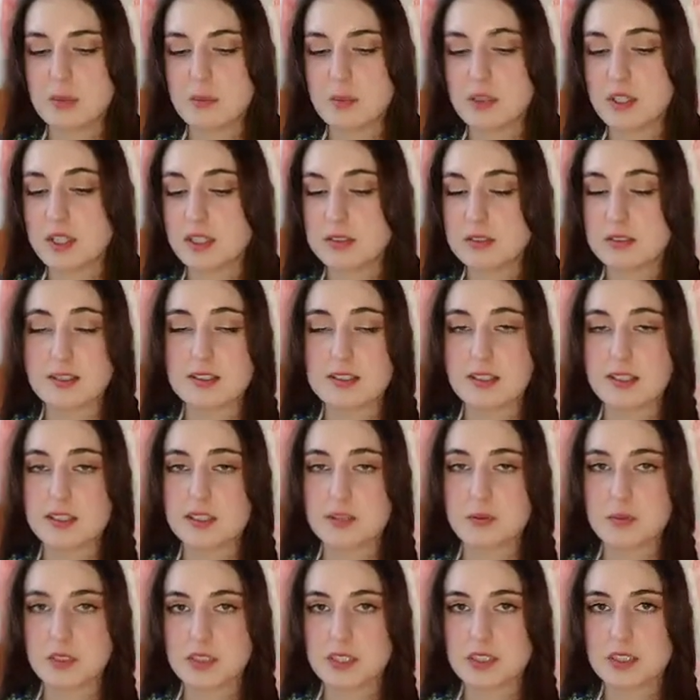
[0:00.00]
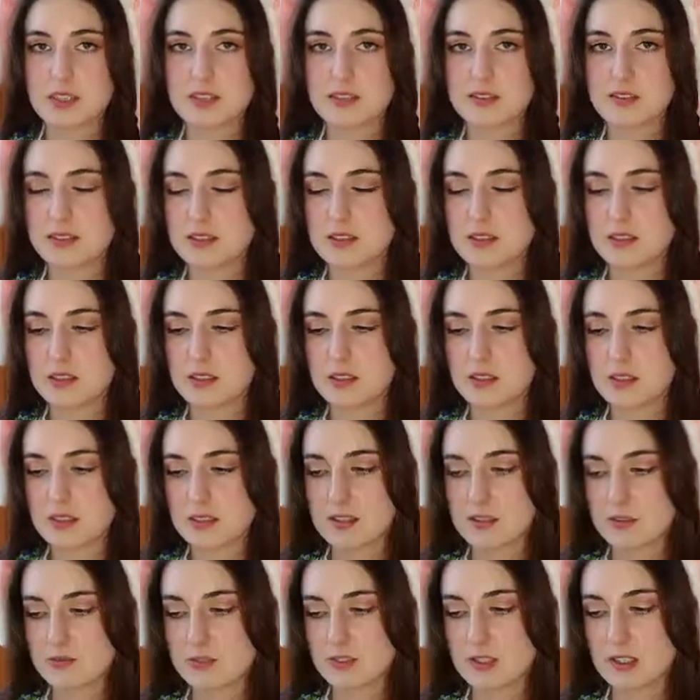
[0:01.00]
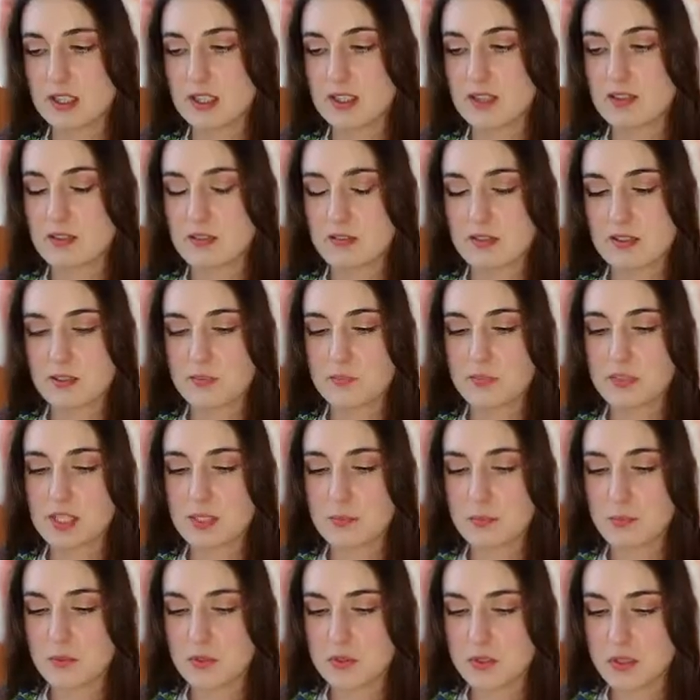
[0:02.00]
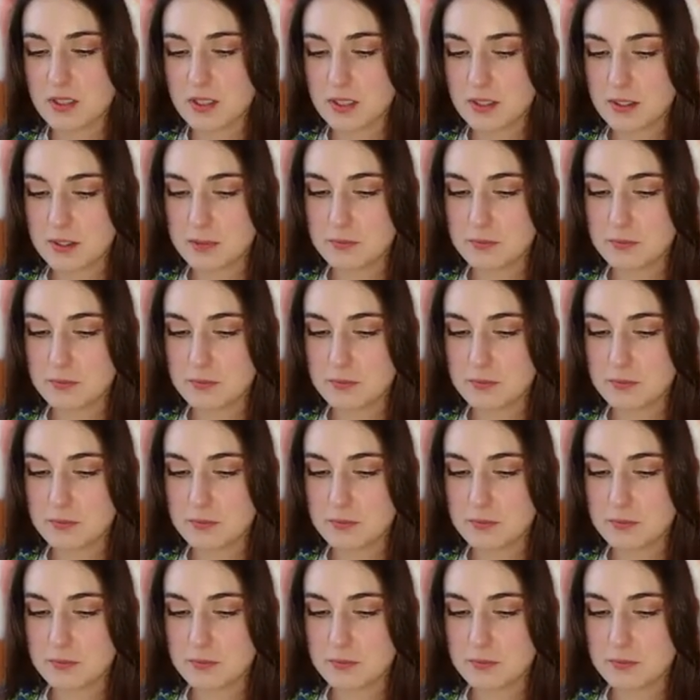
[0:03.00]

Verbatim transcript: We're going to see when it uh, gets released in September.